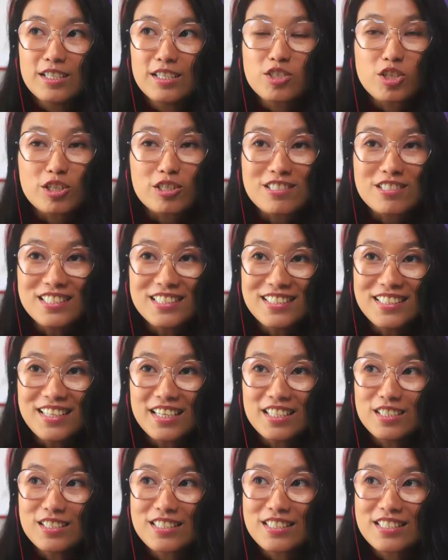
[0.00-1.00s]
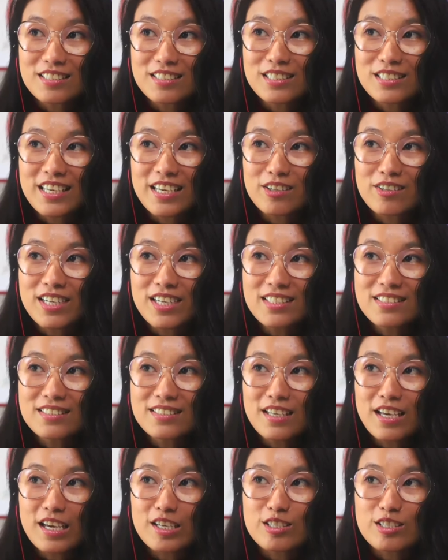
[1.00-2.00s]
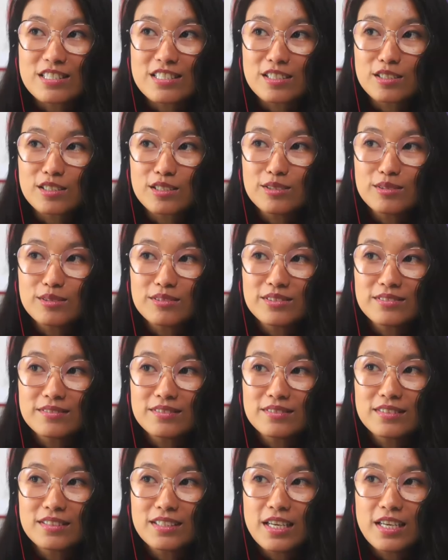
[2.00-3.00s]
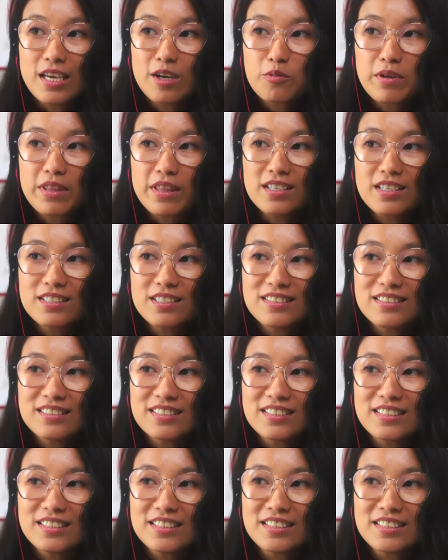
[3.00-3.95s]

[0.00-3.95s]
Jocelyn, can you still hear us? Are you still here with us?